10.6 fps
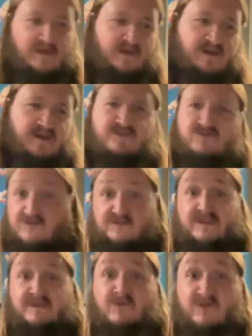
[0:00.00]
and try and
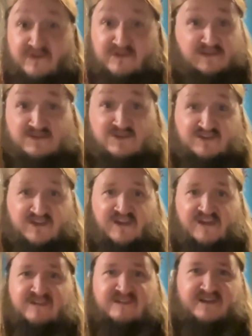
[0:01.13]
say more things than just say
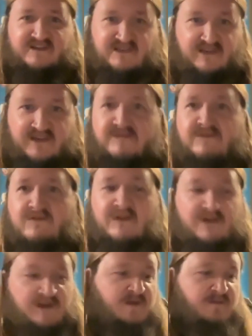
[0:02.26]
intense and evil.
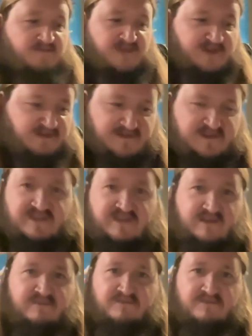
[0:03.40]
But this is a